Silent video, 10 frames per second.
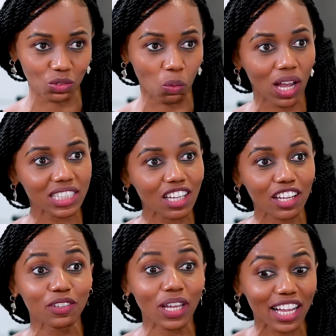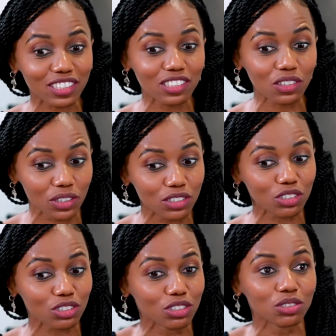What are you actually going
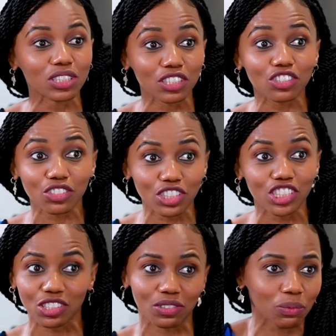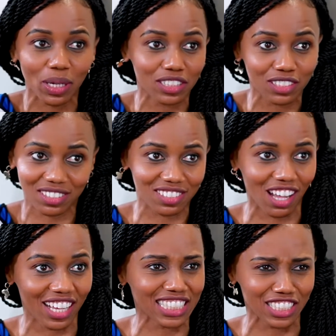to do in surgery? Is
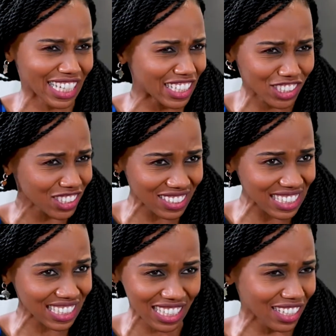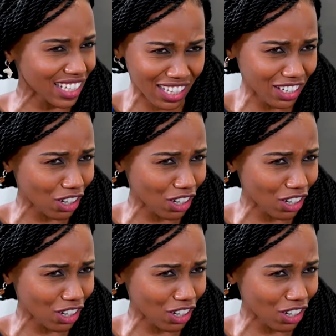it dangerous and any